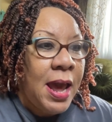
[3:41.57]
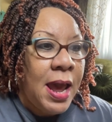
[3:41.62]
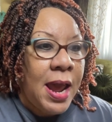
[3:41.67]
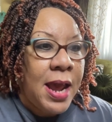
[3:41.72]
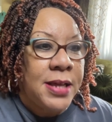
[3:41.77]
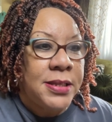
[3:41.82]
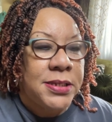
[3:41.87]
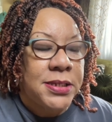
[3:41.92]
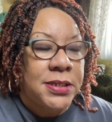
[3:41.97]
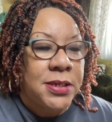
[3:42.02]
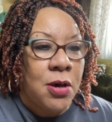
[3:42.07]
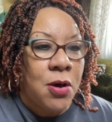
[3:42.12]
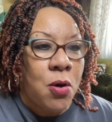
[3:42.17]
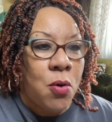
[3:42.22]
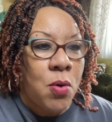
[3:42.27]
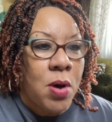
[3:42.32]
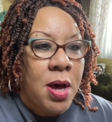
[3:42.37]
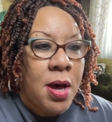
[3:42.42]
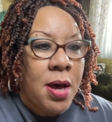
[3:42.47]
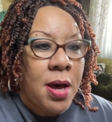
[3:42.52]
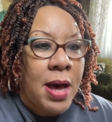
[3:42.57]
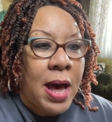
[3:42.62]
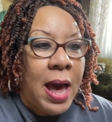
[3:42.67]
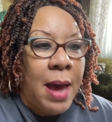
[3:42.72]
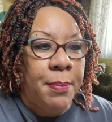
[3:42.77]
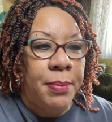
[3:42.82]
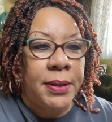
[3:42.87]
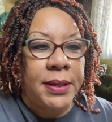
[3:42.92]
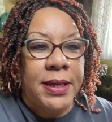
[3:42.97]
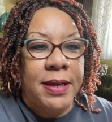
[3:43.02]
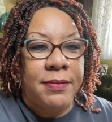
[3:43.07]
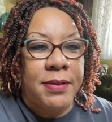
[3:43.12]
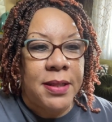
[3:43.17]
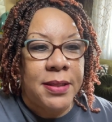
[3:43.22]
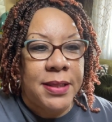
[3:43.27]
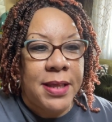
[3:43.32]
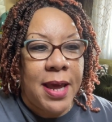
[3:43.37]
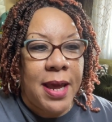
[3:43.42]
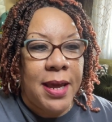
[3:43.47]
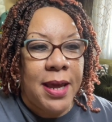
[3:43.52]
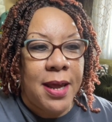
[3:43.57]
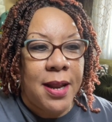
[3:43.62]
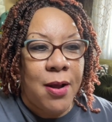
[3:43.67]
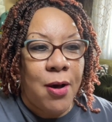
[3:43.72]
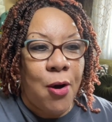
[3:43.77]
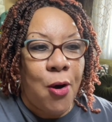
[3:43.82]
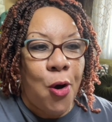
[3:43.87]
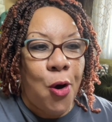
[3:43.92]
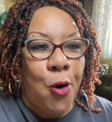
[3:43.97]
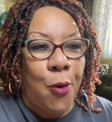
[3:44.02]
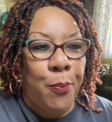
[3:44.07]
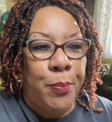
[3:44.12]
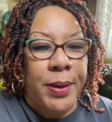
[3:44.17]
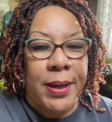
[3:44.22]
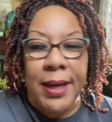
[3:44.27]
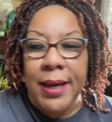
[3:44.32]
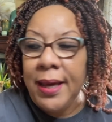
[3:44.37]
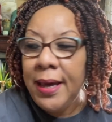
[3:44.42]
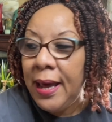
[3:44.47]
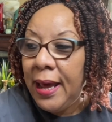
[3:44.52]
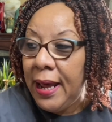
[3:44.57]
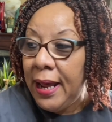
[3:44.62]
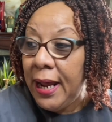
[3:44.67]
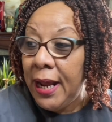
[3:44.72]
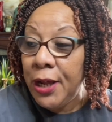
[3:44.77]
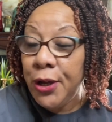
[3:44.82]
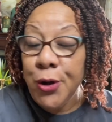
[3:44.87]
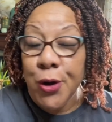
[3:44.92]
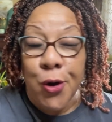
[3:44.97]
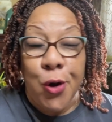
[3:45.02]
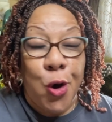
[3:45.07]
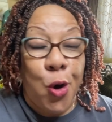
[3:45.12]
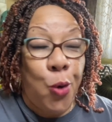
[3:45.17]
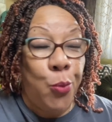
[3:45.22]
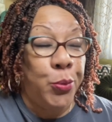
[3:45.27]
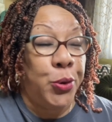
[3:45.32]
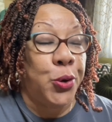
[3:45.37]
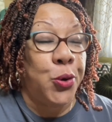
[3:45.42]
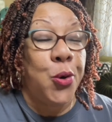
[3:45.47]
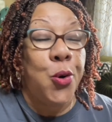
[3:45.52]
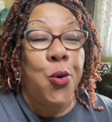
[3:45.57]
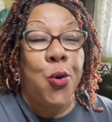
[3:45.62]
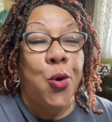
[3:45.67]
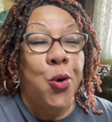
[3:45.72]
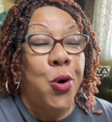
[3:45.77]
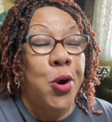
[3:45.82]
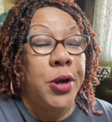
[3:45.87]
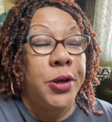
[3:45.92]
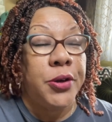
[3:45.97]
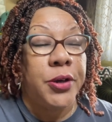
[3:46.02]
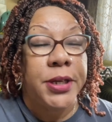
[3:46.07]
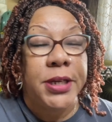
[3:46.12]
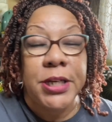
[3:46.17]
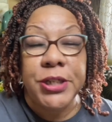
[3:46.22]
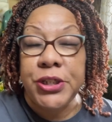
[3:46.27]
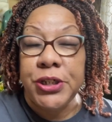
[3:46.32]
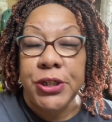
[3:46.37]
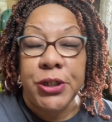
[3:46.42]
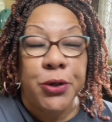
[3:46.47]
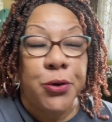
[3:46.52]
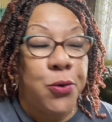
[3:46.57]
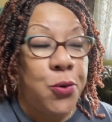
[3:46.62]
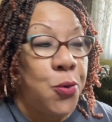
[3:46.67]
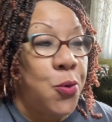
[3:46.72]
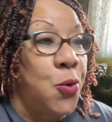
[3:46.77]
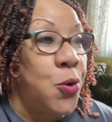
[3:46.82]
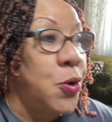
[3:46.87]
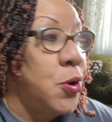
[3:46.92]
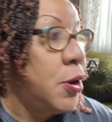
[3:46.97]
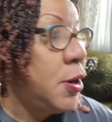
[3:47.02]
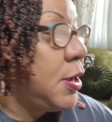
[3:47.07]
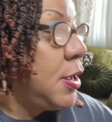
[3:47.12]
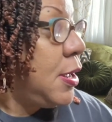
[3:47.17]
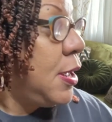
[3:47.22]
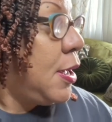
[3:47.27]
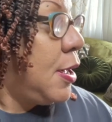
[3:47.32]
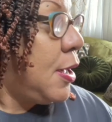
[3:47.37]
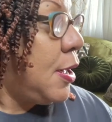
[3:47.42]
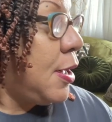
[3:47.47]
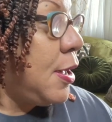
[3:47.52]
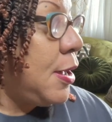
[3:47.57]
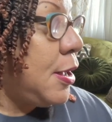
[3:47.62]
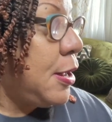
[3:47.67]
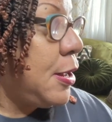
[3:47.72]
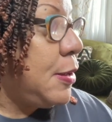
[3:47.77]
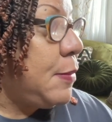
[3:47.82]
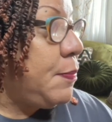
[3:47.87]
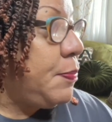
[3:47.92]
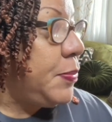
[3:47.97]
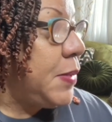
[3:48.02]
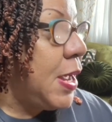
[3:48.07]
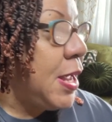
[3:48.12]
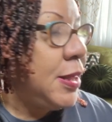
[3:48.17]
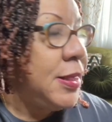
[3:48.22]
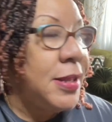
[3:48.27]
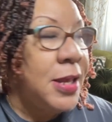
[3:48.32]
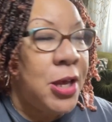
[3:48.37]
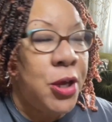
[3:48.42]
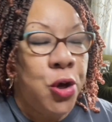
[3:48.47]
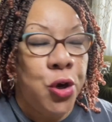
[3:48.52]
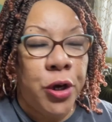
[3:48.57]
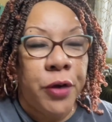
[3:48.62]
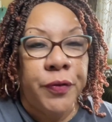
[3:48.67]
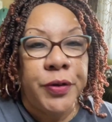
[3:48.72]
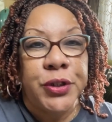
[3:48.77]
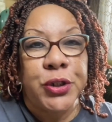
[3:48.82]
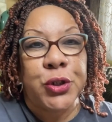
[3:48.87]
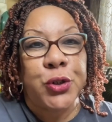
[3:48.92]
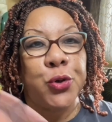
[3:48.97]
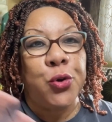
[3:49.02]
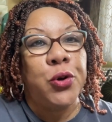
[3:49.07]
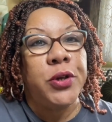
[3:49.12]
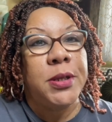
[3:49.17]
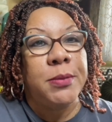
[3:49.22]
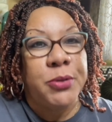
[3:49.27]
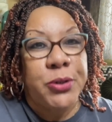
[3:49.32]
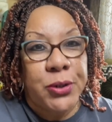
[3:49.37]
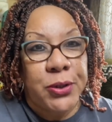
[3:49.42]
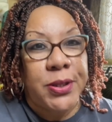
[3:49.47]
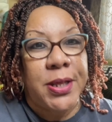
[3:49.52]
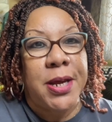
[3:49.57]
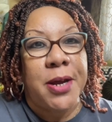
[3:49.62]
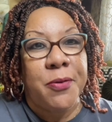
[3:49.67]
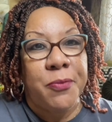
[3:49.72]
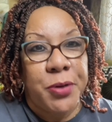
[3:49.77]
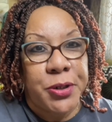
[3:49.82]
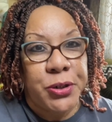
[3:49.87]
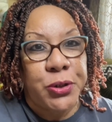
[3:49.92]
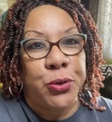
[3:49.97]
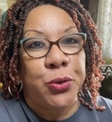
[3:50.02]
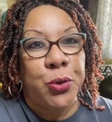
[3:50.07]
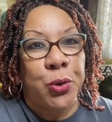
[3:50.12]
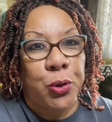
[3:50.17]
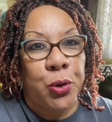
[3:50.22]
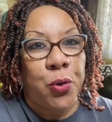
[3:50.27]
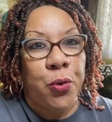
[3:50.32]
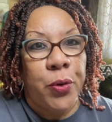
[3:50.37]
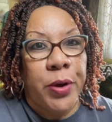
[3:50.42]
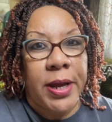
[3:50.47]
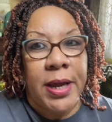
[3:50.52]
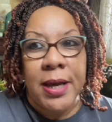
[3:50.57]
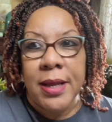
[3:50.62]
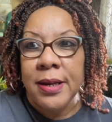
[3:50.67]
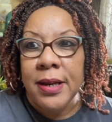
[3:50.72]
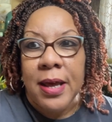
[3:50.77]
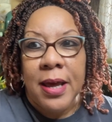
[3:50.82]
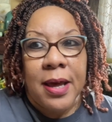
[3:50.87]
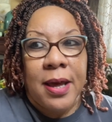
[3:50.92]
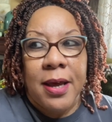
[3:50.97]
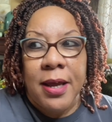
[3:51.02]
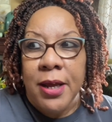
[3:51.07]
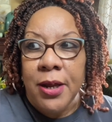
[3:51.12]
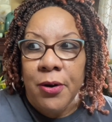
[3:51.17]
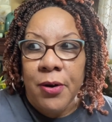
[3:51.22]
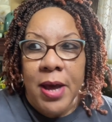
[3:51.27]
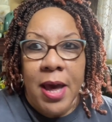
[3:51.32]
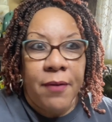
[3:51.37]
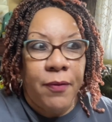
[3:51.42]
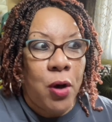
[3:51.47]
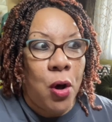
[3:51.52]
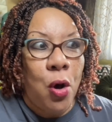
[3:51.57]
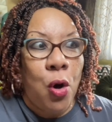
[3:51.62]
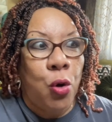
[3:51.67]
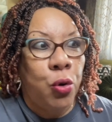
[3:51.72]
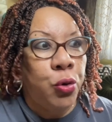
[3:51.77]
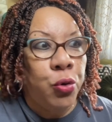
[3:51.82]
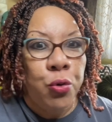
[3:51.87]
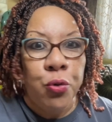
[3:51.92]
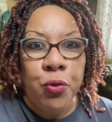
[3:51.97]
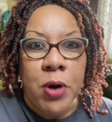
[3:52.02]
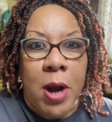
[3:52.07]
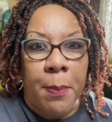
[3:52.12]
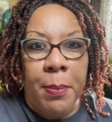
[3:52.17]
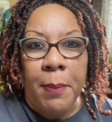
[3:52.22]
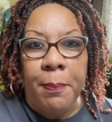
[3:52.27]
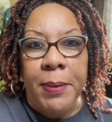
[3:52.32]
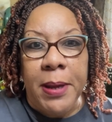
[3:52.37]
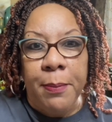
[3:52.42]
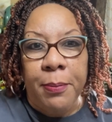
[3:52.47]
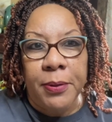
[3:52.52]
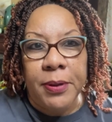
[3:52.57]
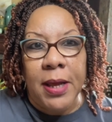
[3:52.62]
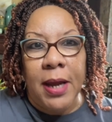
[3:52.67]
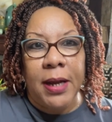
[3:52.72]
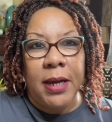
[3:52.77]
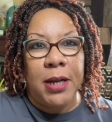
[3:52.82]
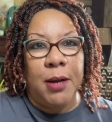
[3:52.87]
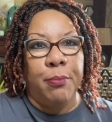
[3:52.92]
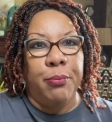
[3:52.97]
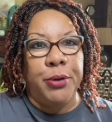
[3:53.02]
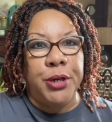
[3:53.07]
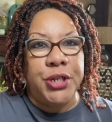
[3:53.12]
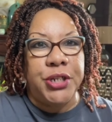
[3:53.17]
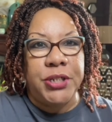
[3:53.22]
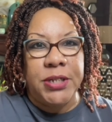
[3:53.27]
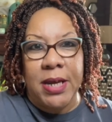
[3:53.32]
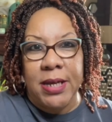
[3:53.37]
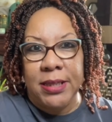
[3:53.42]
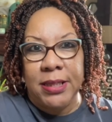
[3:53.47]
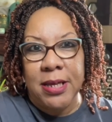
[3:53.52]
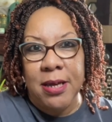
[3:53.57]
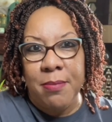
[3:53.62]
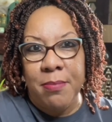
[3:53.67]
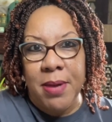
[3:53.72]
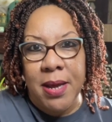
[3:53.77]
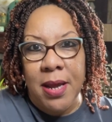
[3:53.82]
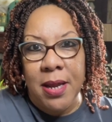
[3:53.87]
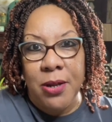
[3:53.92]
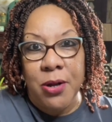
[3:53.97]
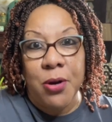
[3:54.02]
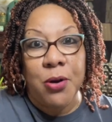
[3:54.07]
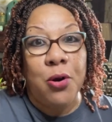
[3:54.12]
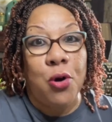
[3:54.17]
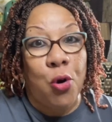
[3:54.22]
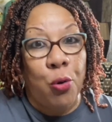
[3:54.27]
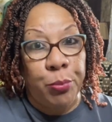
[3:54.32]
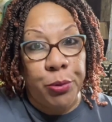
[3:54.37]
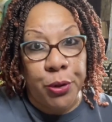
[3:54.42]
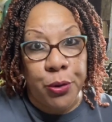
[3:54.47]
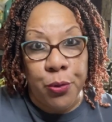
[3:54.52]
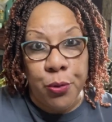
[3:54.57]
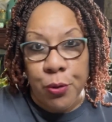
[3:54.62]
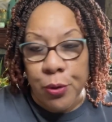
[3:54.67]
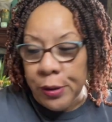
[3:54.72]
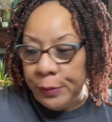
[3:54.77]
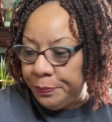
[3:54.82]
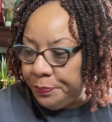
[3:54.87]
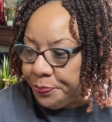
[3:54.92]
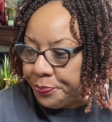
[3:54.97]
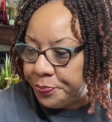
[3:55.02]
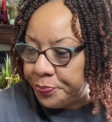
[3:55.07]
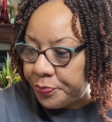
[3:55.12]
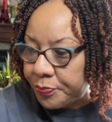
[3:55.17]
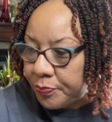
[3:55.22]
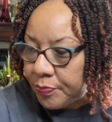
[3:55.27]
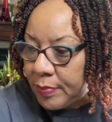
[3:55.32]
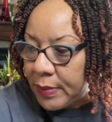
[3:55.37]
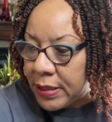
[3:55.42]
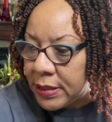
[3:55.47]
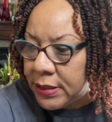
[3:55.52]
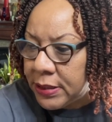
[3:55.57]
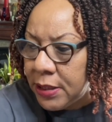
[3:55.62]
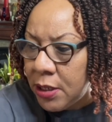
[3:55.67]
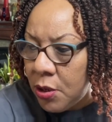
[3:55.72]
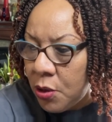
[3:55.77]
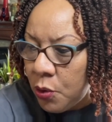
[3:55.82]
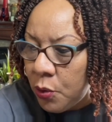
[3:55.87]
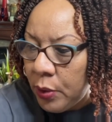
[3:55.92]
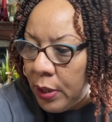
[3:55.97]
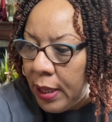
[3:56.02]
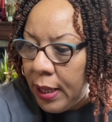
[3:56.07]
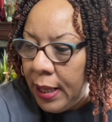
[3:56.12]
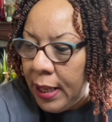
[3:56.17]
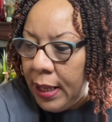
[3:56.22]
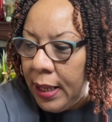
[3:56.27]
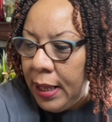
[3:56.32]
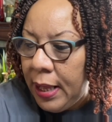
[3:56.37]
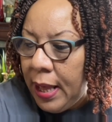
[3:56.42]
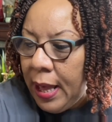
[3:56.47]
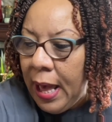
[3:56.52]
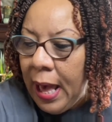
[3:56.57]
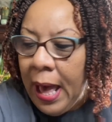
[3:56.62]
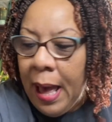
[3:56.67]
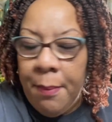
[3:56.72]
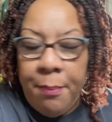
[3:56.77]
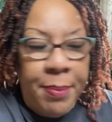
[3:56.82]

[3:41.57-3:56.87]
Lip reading: And so I believe that they can all be in your home decor, your kitchen decor, and you can restore them to their original glory and, you know, have a whole new crop of people that can appreciate them in your home decor. So I'm